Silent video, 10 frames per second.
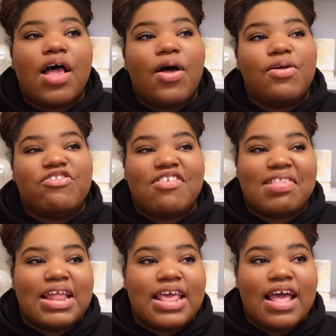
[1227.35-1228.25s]
So
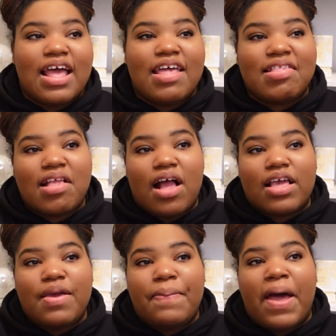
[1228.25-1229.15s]
Jasenia is
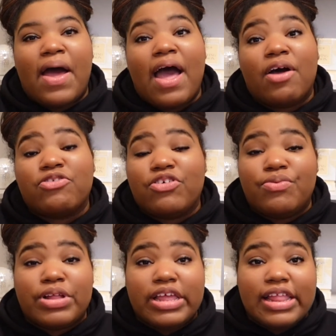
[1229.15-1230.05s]
talking about how she
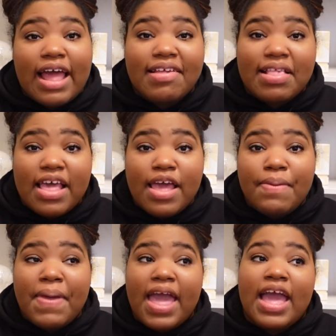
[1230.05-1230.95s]
really likes
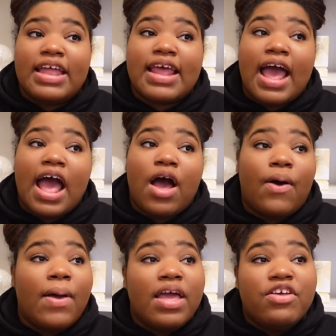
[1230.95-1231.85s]
him and how